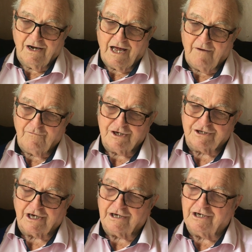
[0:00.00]
every
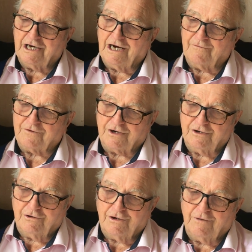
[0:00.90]
Sunday
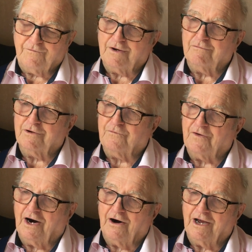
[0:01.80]
afternoon, if it was
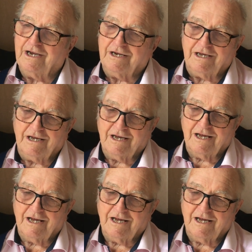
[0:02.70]
fine,